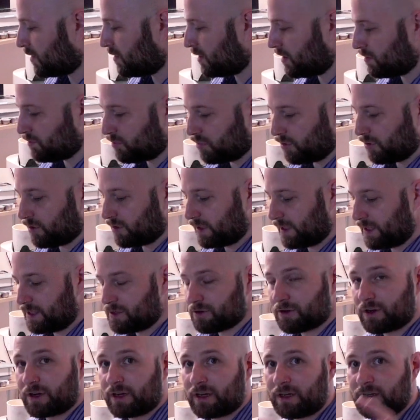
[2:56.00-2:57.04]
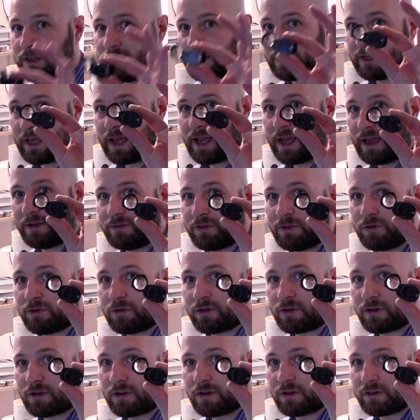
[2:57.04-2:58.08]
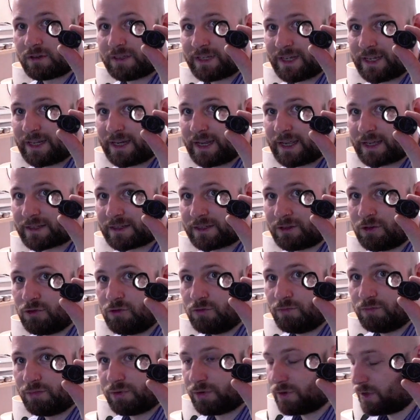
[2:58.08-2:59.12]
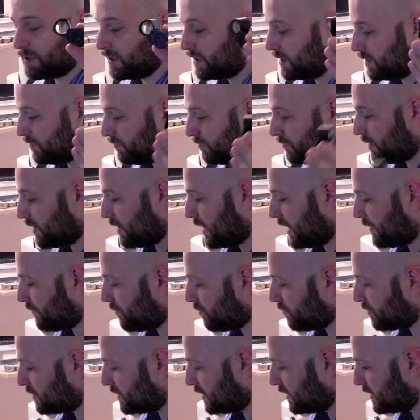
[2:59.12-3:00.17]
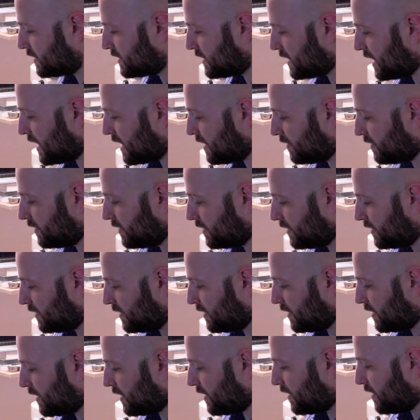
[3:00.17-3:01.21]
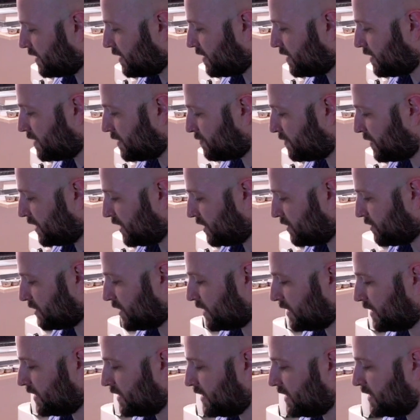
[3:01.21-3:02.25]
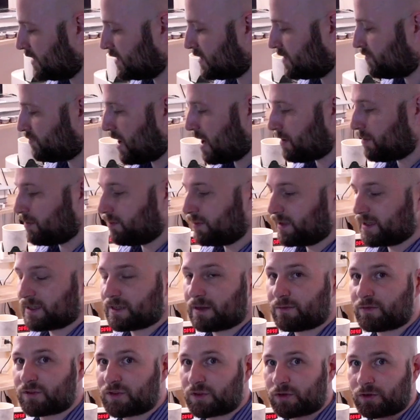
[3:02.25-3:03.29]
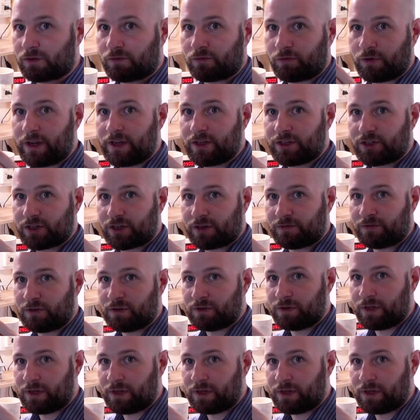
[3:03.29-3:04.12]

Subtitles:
Importantly, you're going to need to have your 10x loop. Everyone needs that. You're going to need probably some sort of wrench if you